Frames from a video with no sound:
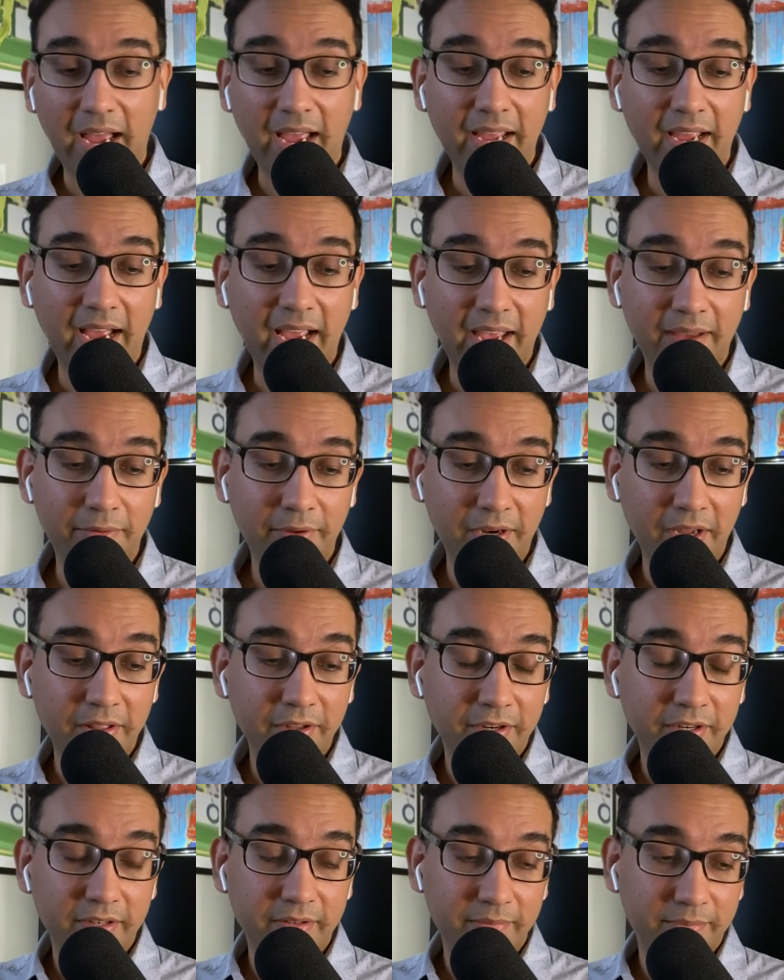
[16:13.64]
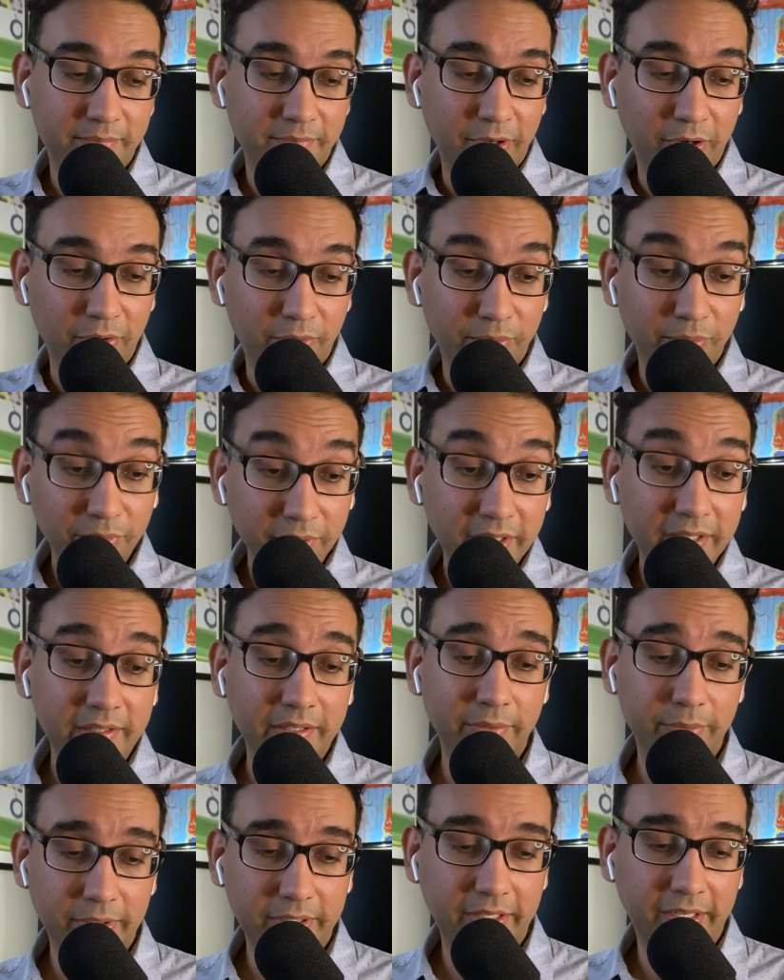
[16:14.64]
I, I have another you know
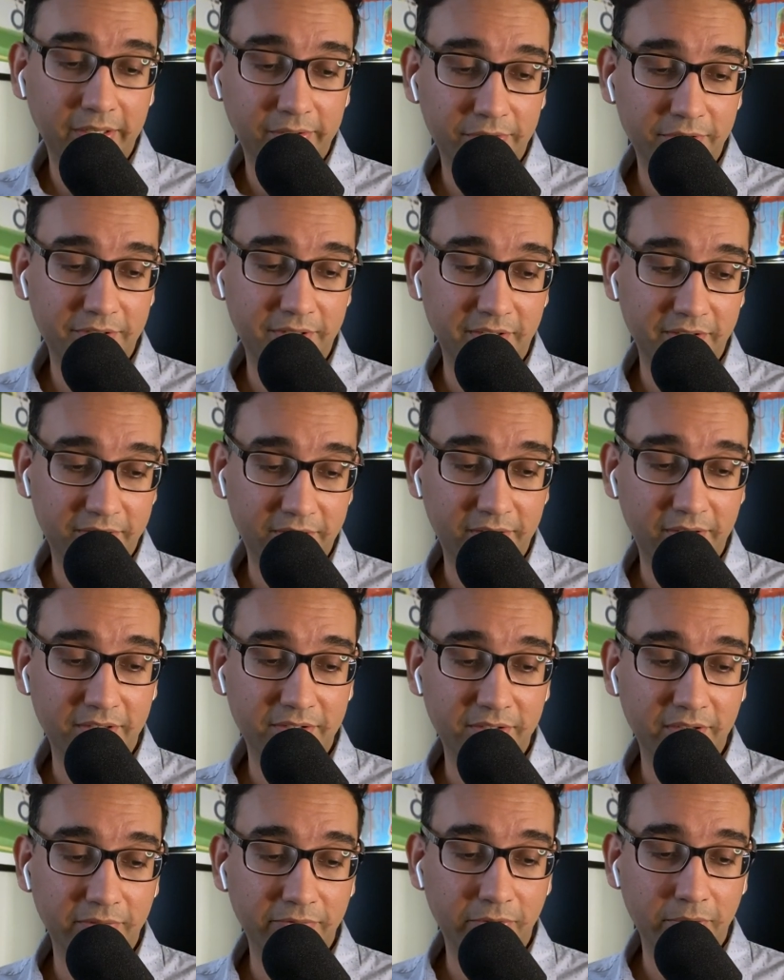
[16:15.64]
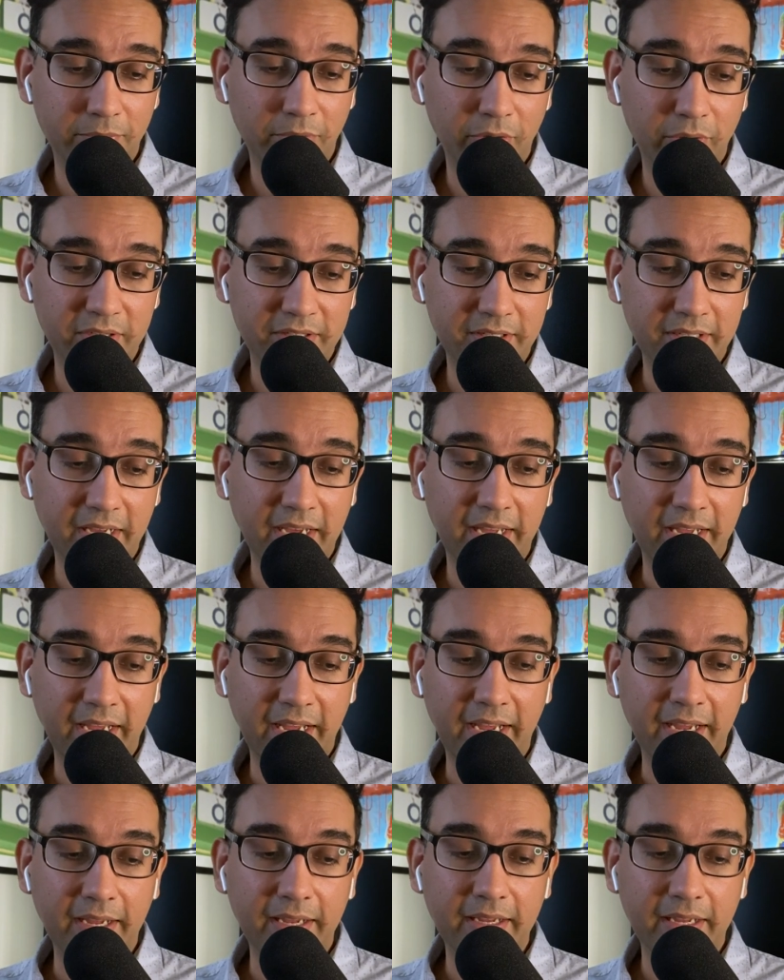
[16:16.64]
really really interesting statistic from U S E I
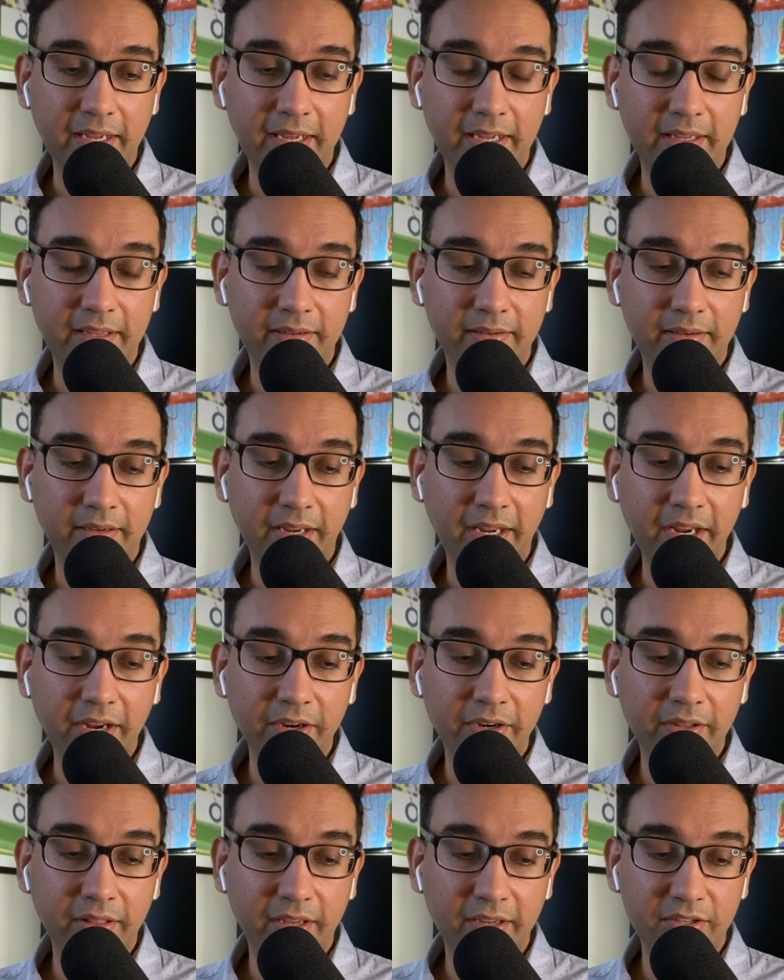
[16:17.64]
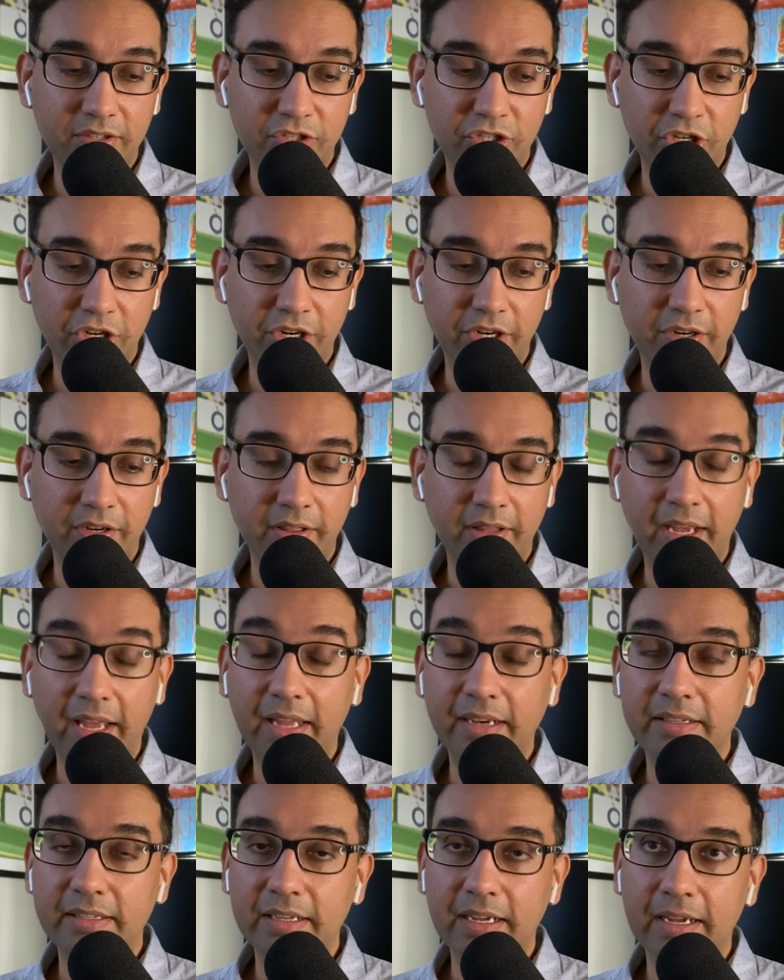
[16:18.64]
A, and here they share
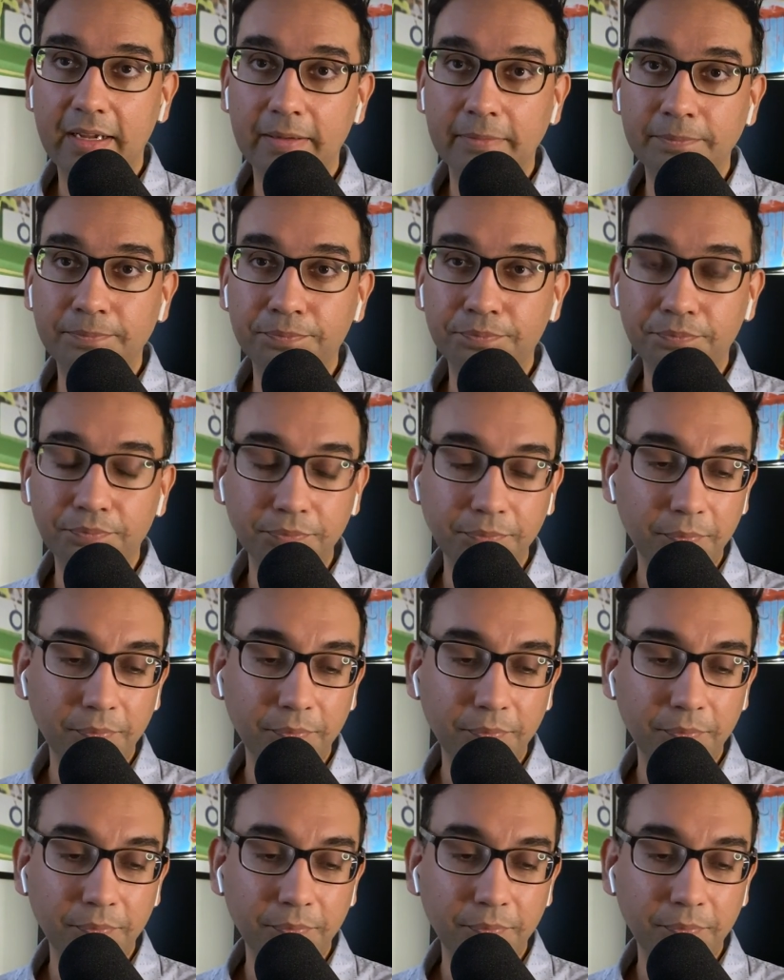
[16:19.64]
that um,